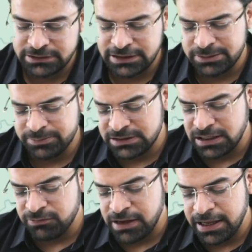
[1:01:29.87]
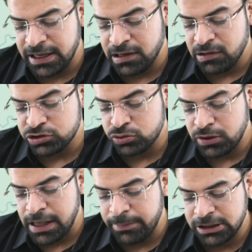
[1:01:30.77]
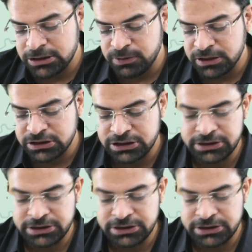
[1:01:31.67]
it means that y equals to mx plus c.